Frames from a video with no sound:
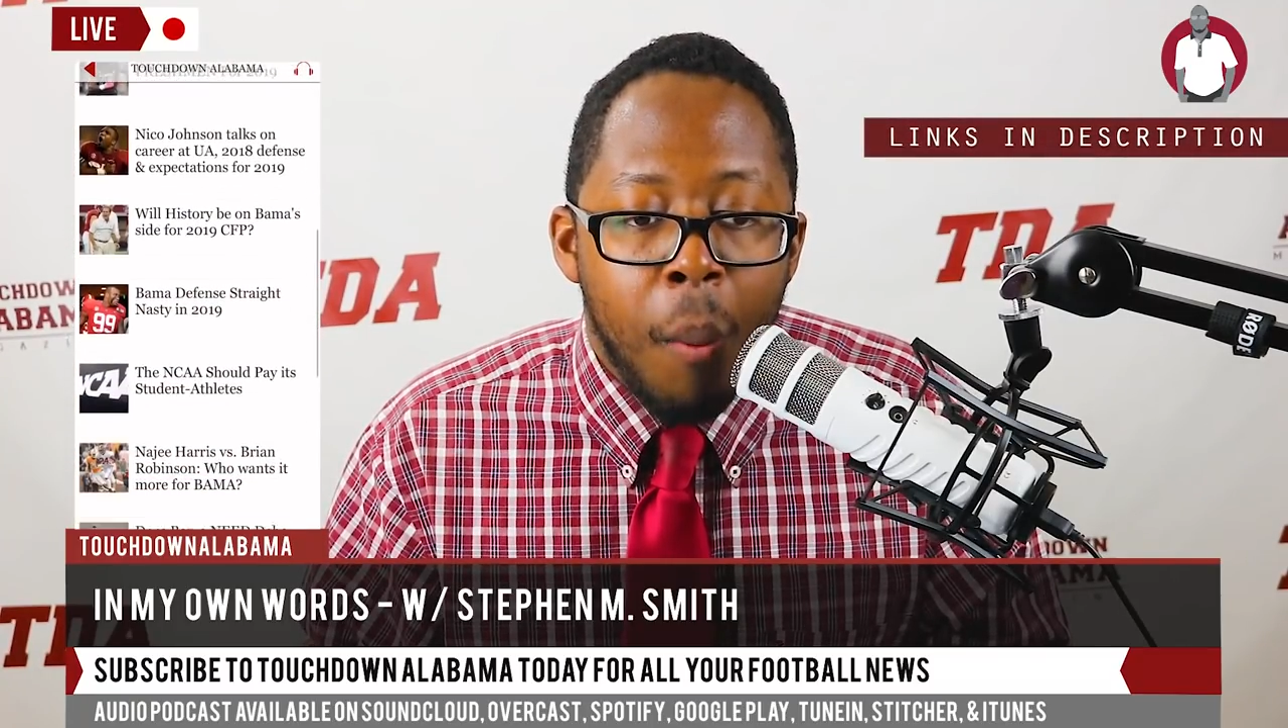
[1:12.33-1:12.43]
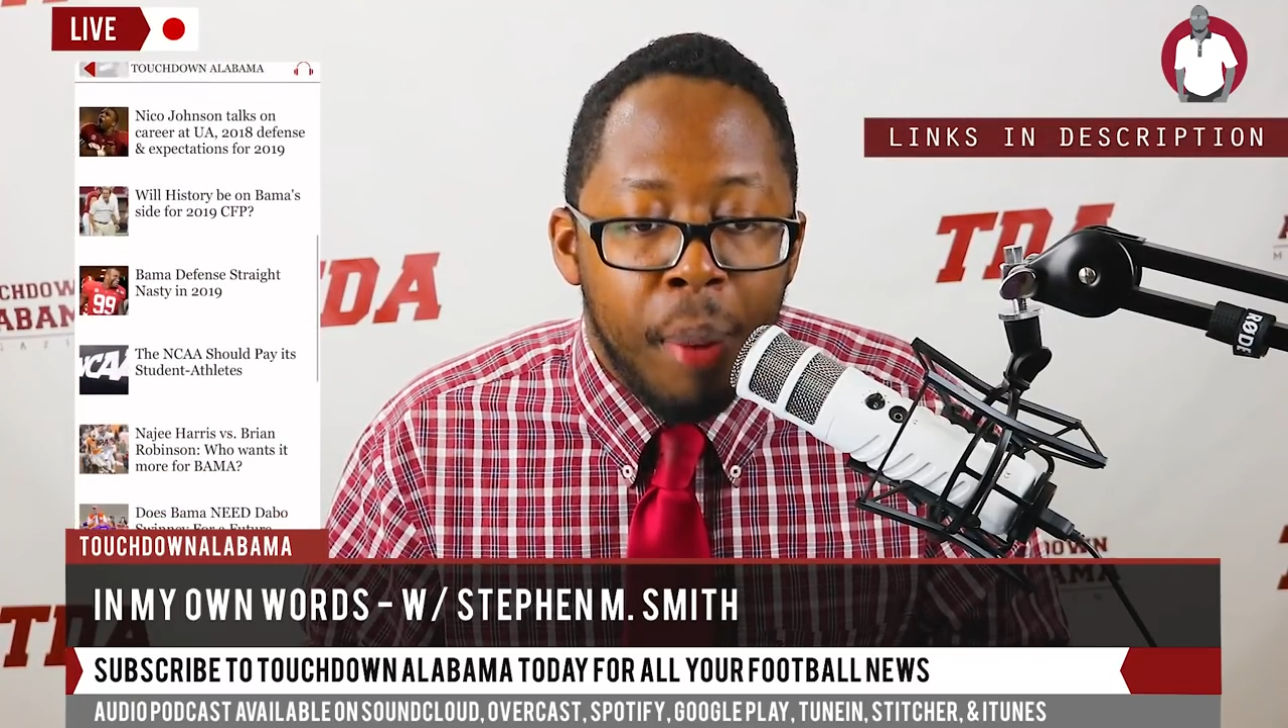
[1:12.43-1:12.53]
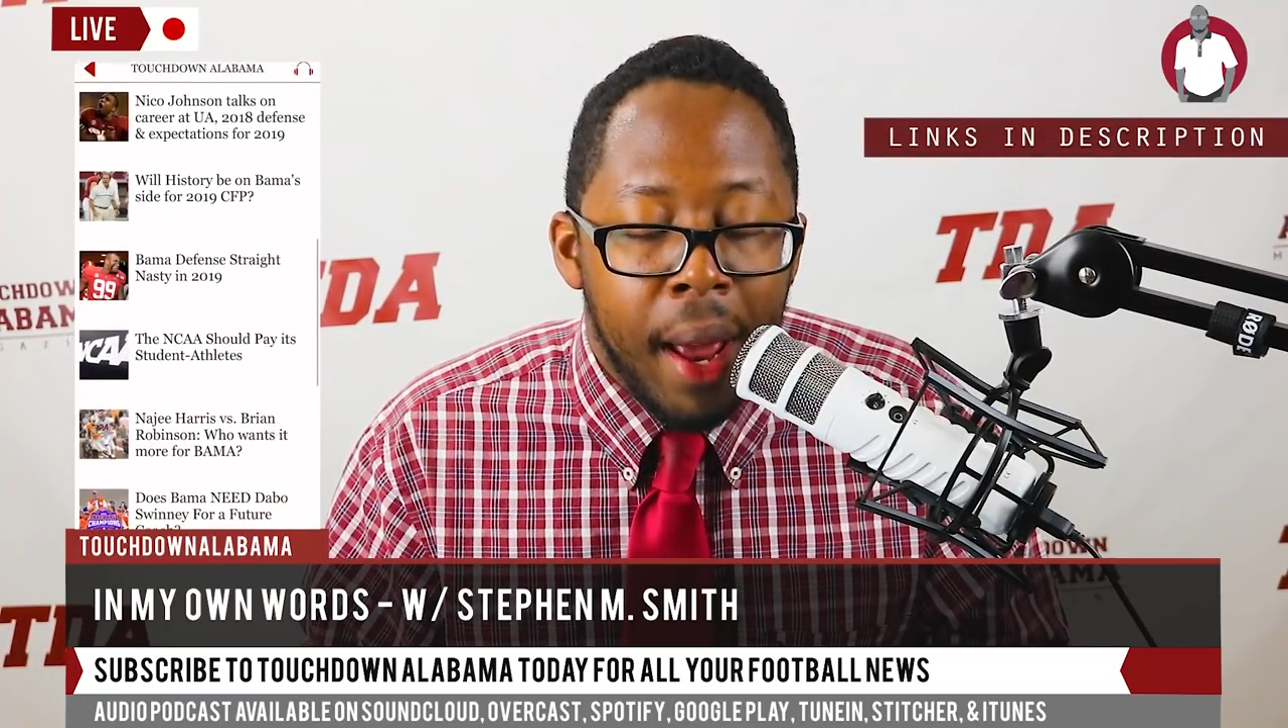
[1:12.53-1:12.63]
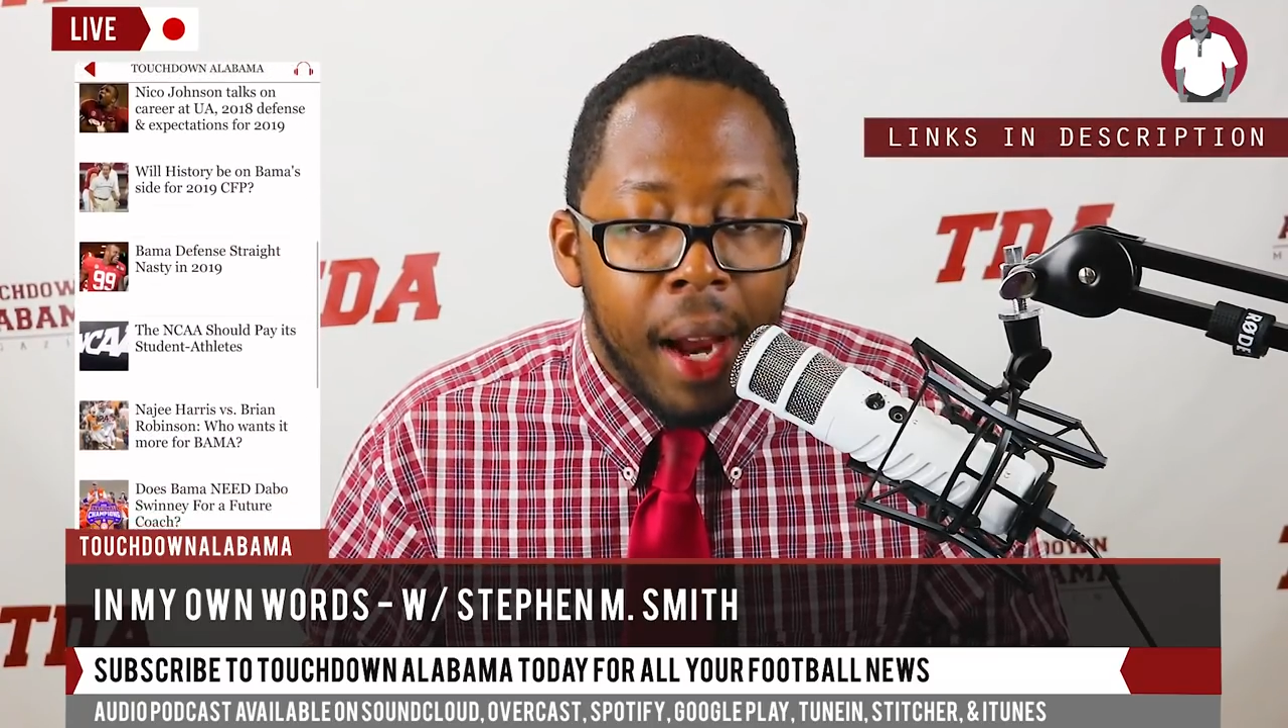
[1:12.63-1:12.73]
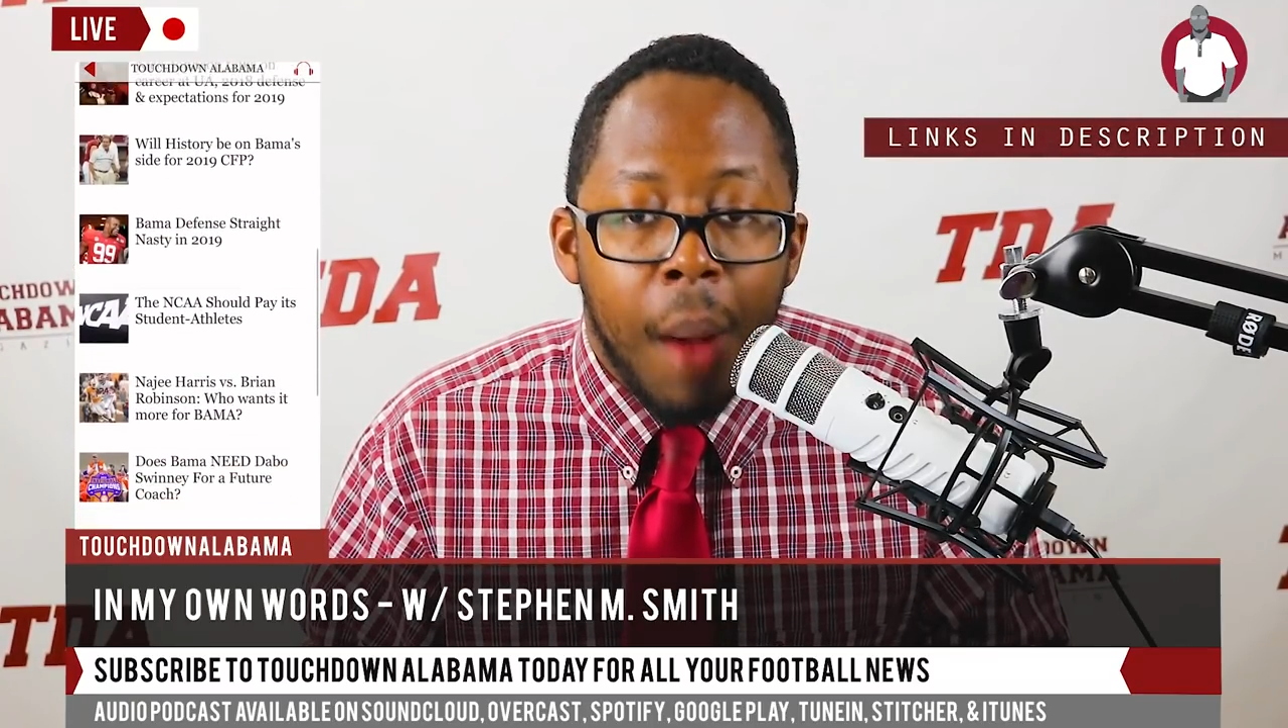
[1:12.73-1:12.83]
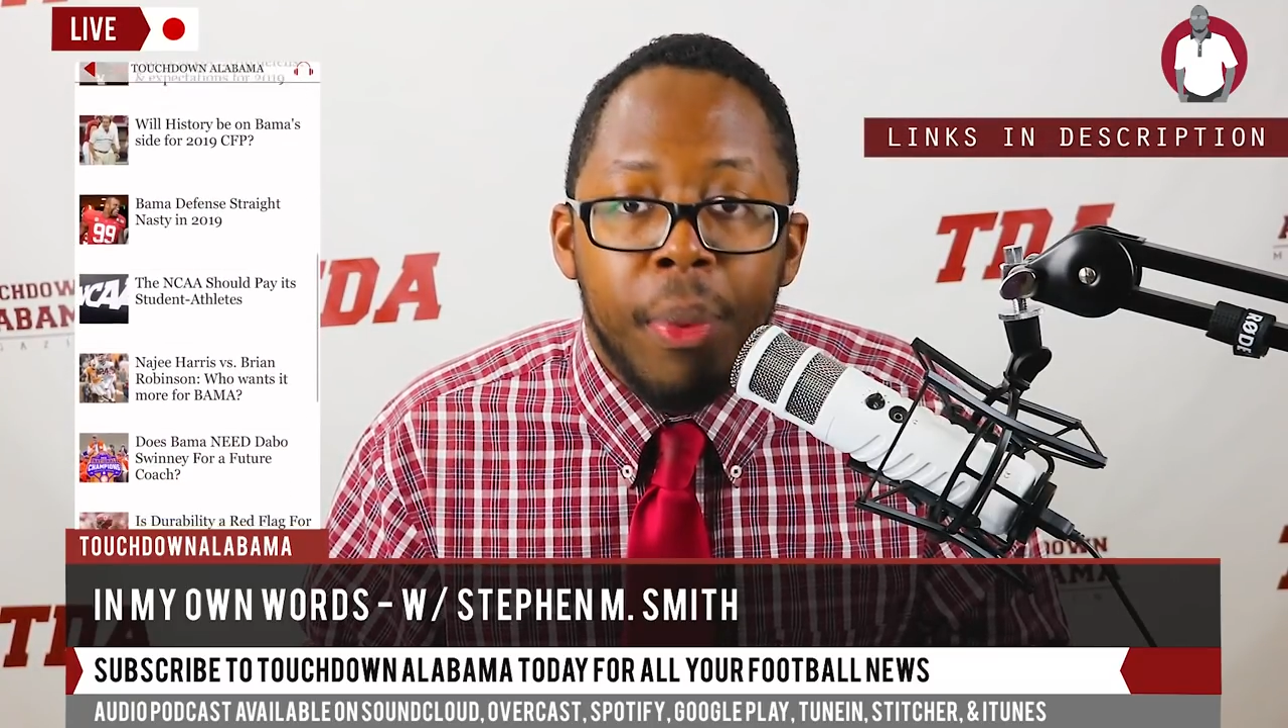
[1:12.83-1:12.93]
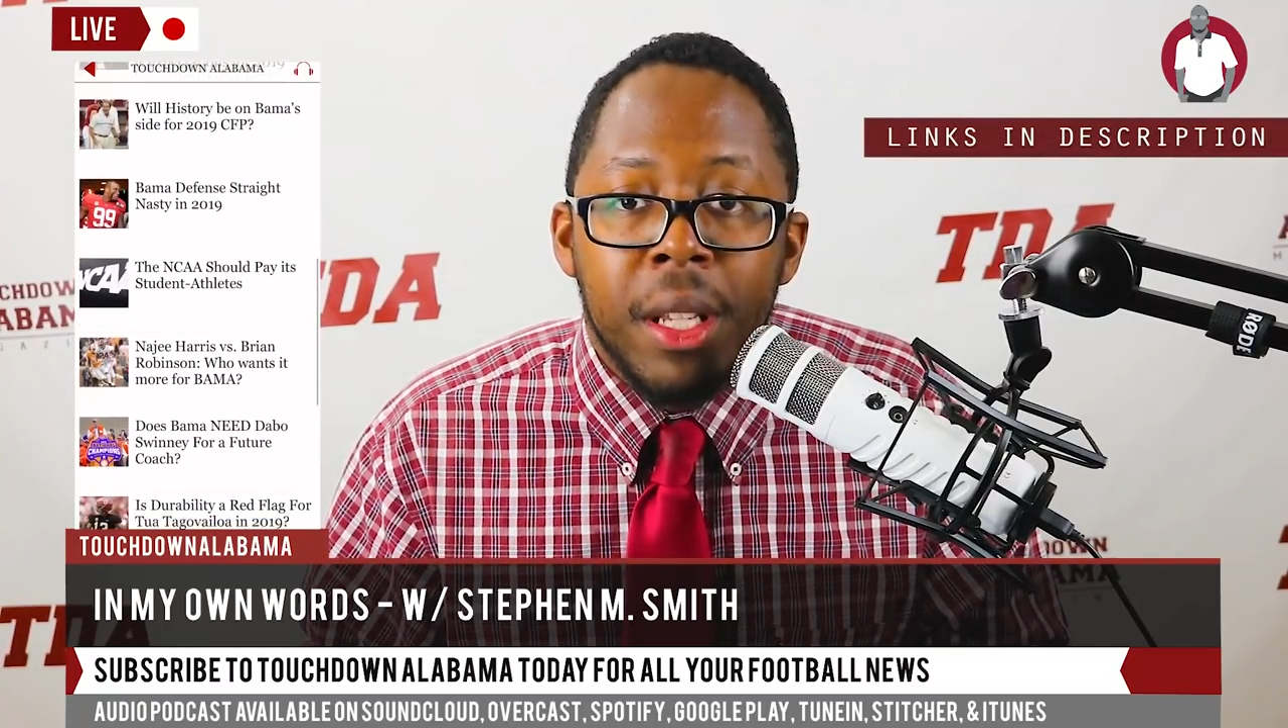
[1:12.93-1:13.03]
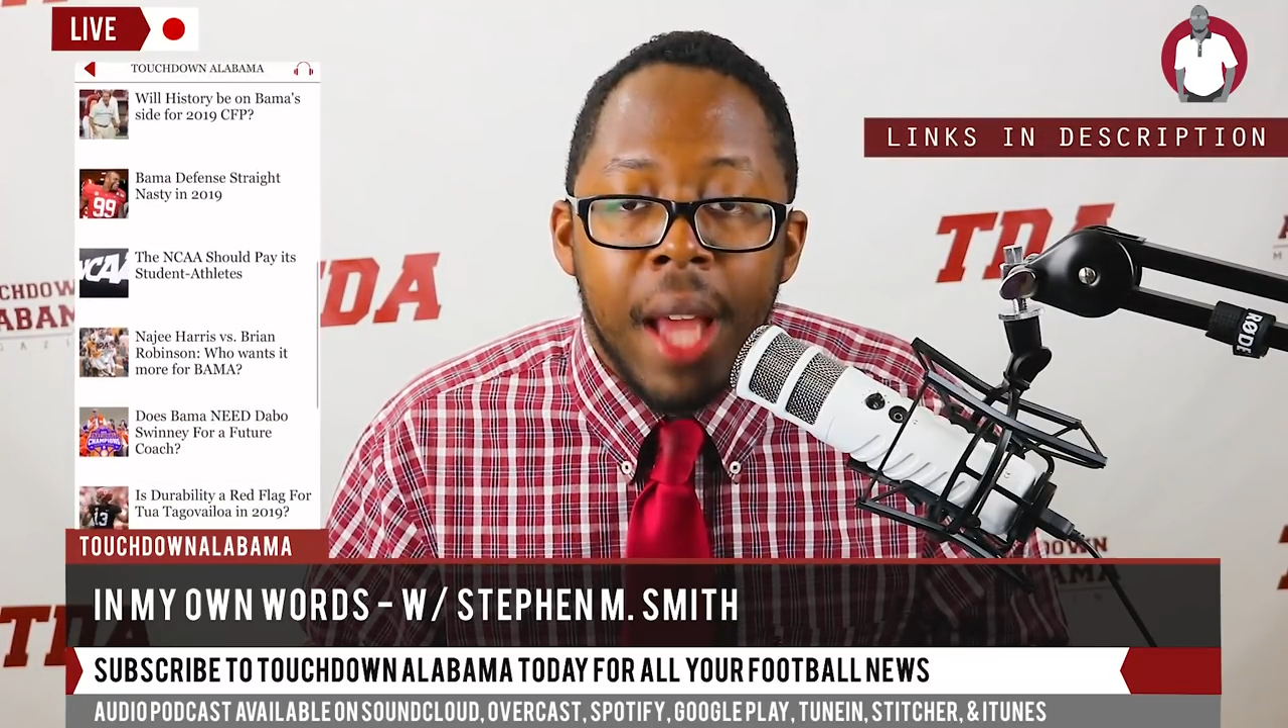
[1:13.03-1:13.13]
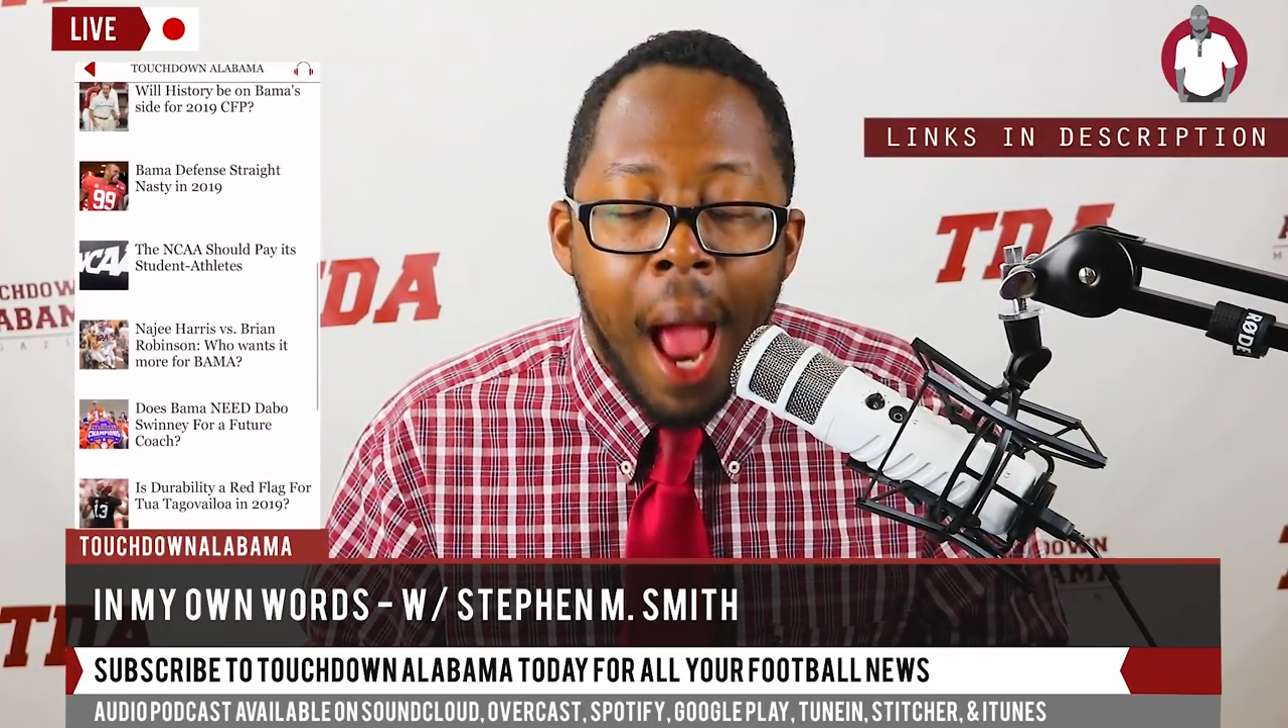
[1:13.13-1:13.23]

pick up this